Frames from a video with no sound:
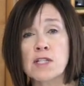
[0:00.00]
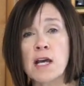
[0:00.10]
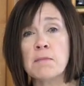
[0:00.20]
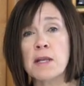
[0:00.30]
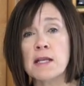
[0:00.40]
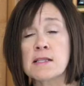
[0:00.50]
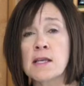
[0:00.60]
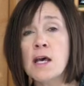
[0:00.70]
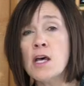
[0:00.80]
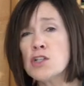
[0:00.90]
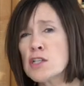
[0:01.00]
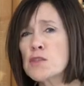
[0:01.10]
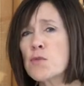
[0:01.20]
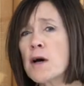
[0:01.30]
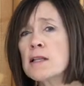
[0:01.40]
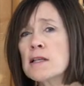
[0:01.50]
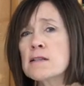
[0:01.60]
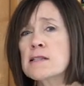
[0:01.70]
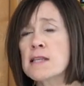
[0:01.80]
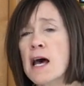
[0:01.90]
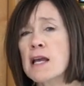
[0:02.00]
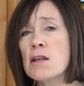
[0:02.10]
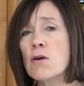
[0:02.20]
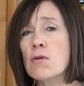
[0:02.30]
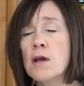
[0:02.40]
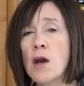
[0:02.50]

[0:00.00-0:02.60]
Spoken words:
10 minutes. Just one little side note.